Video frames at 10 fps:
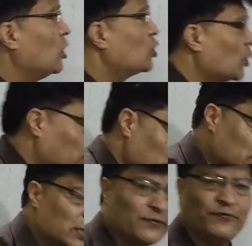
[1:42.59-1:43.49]
So this
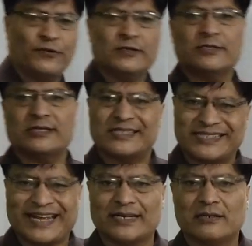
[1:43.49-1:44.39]
is the first
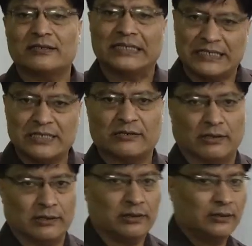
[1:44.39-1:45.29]
standard integral.